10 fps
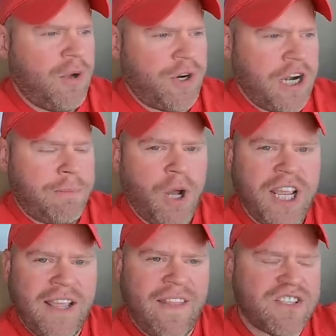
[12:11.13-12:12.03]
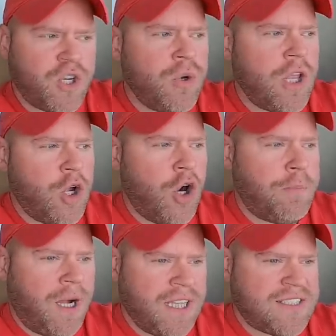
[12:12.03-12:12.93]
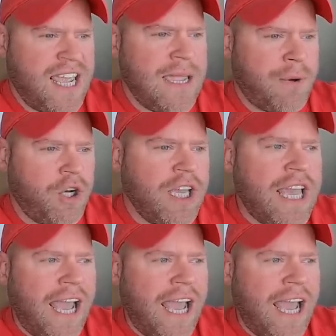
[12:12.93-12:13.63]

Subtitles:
and we're going to put it in this hula hoop on the table,